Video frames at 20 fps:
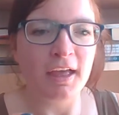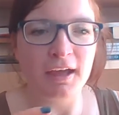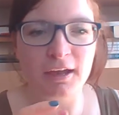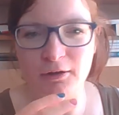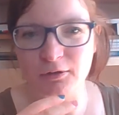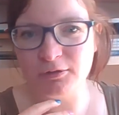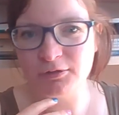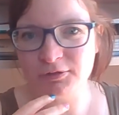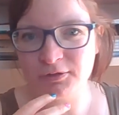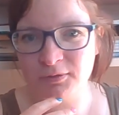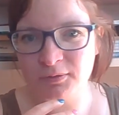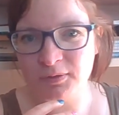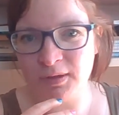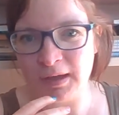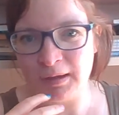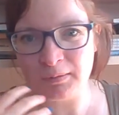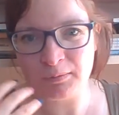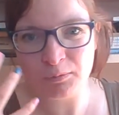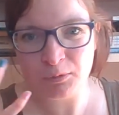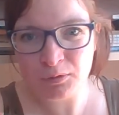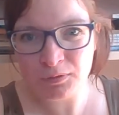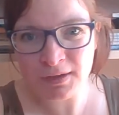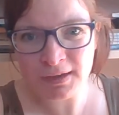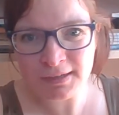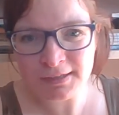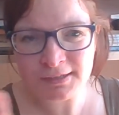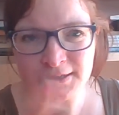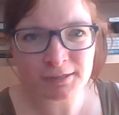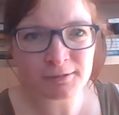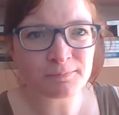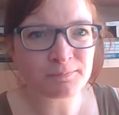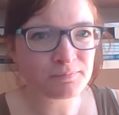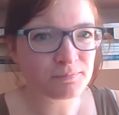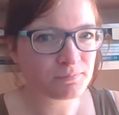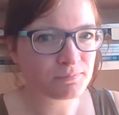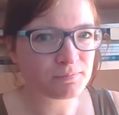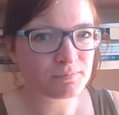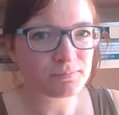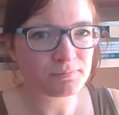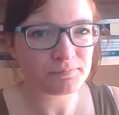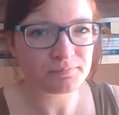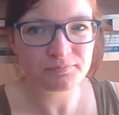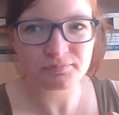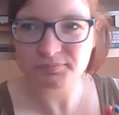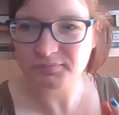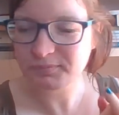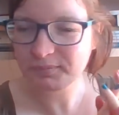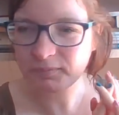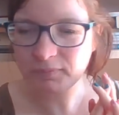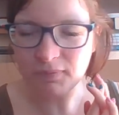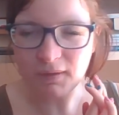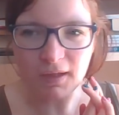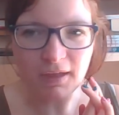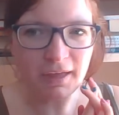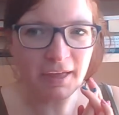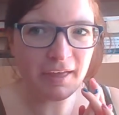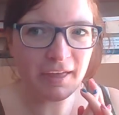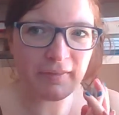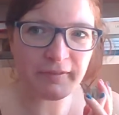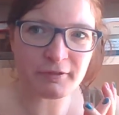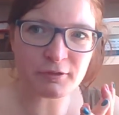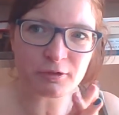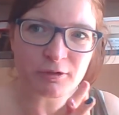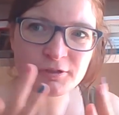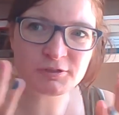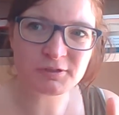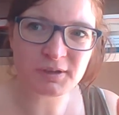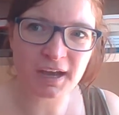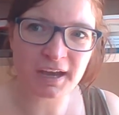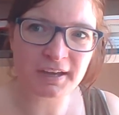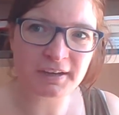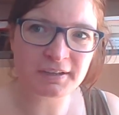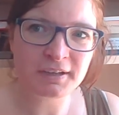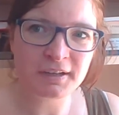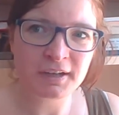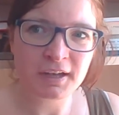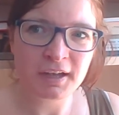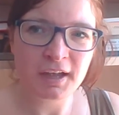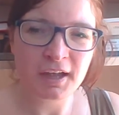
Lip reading: and also the movies. And you also had,